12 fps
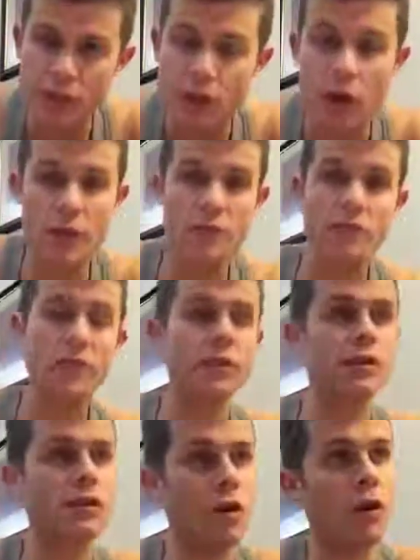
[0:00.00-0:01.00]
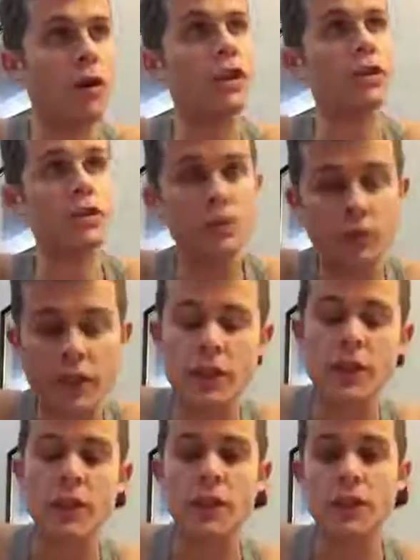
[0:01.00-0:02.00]
I feel the longer you do
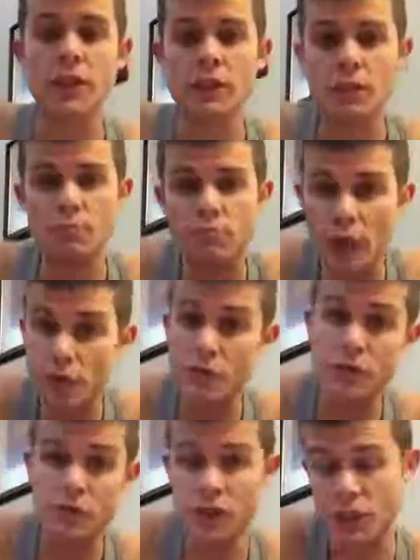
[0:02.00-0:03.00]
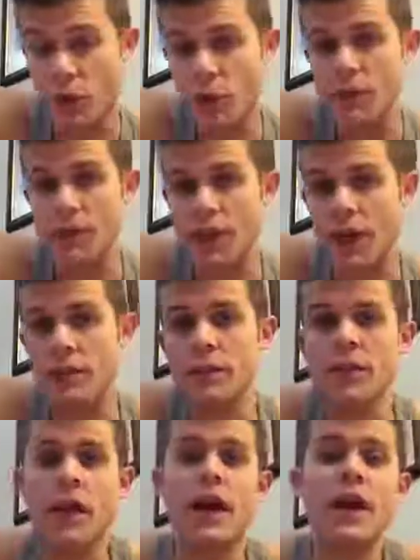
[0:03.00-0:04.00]
it, the better results you're going to
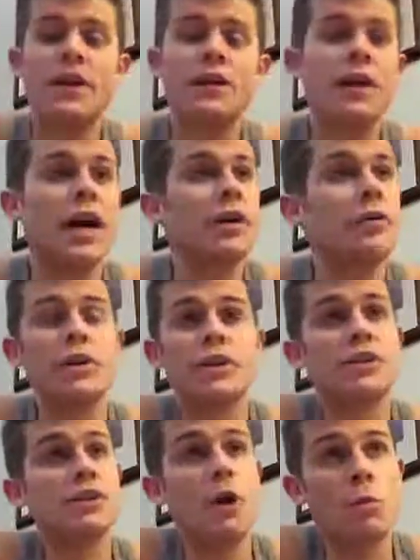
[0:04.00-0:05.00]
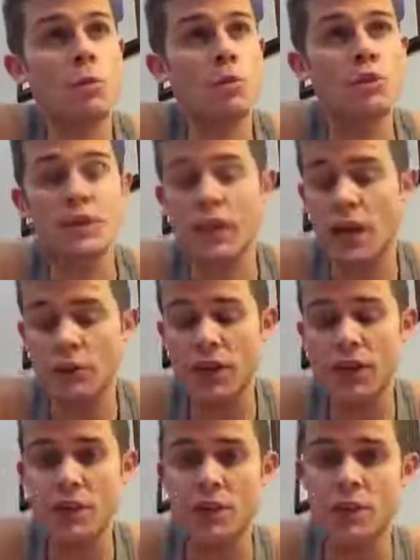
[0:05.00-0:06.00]
get. And I don't want to stop until I
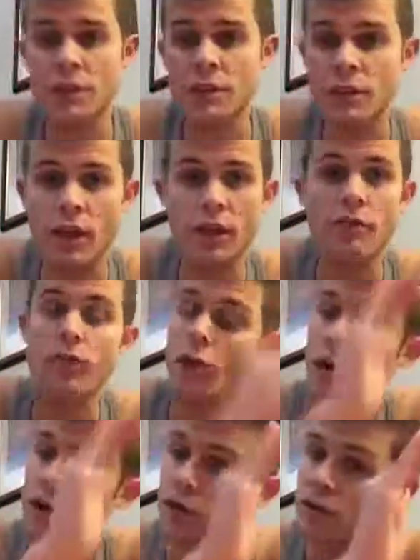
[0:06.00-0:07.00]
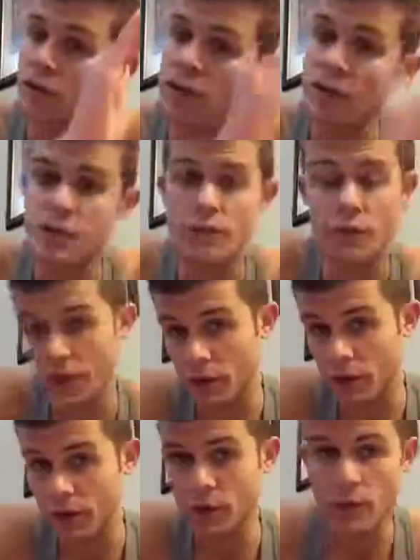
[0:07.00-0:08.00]
reach 40-inch
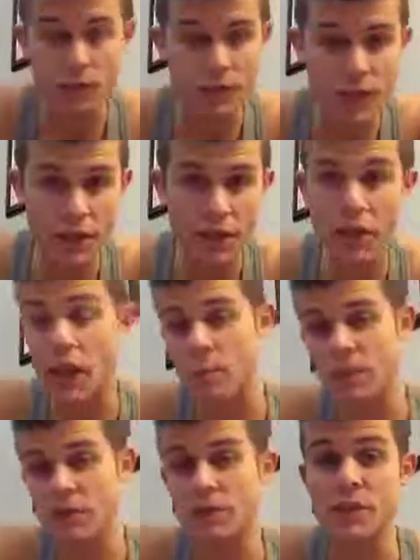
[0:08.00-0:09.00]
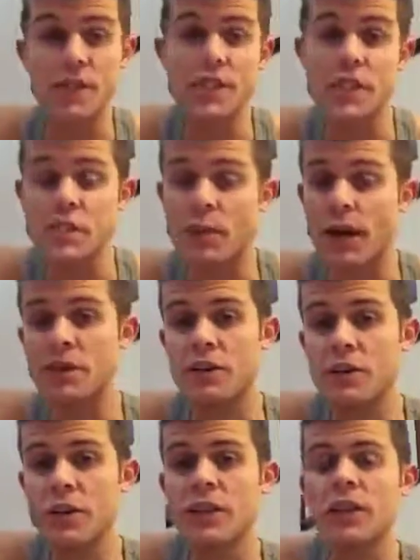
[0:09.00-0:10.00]
vertical altogether. And I believe with this system I can
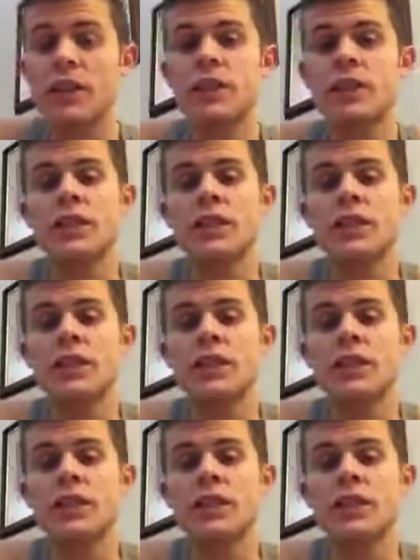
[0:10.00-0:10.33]
do it.